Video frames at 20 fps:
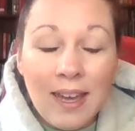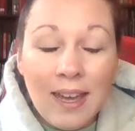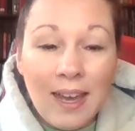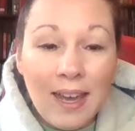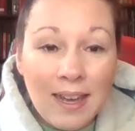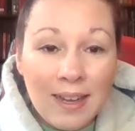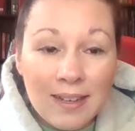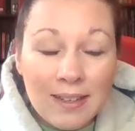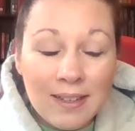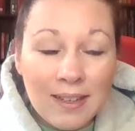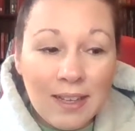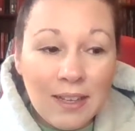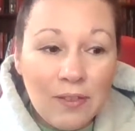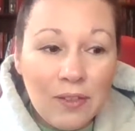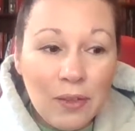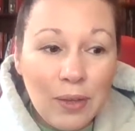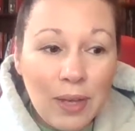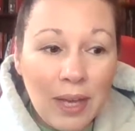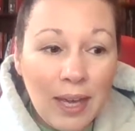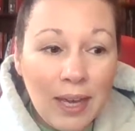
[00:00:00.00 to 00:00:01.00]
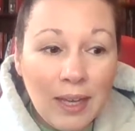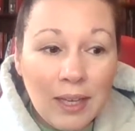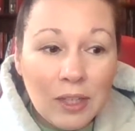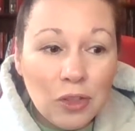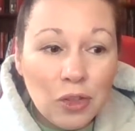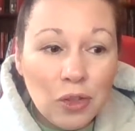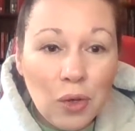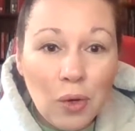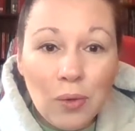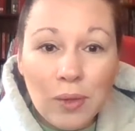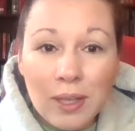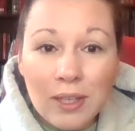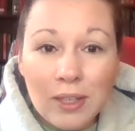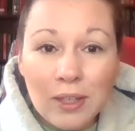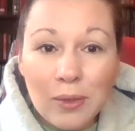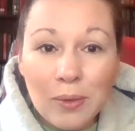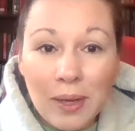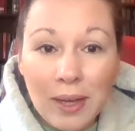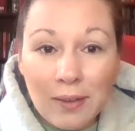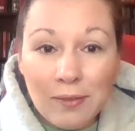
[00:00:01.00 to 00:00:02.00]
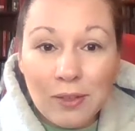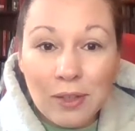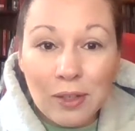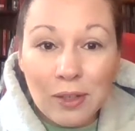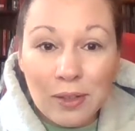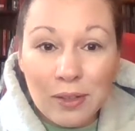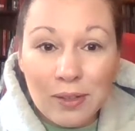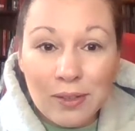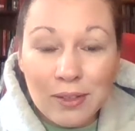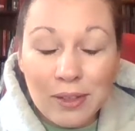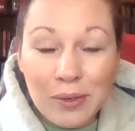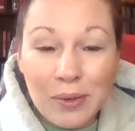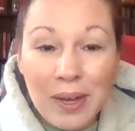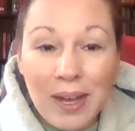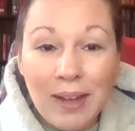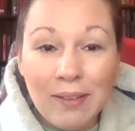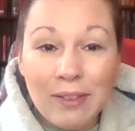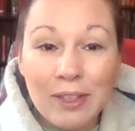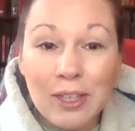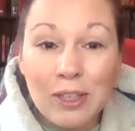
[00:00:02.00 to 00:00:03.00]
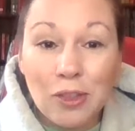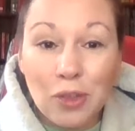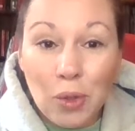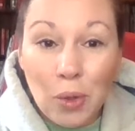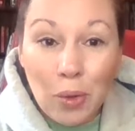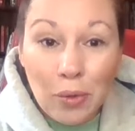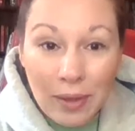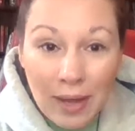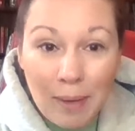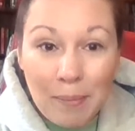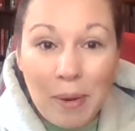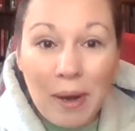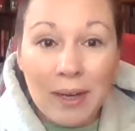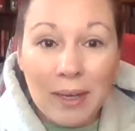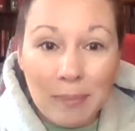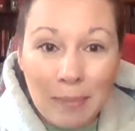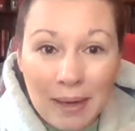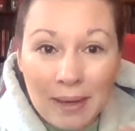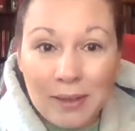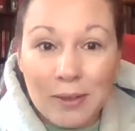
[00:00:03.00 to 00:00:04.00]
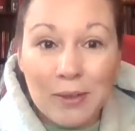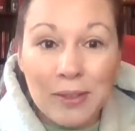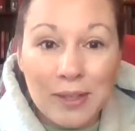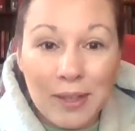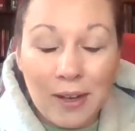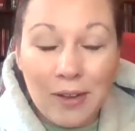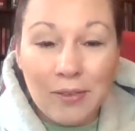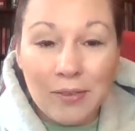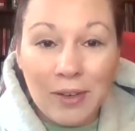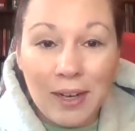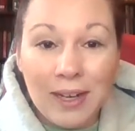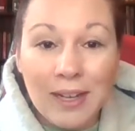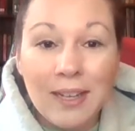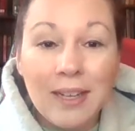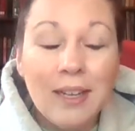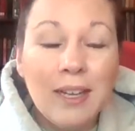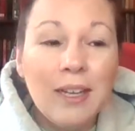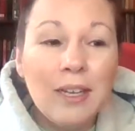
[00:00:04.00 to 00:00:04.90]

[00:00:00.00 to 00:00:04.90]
And if you can't control it, you have to control that part about yourself, right?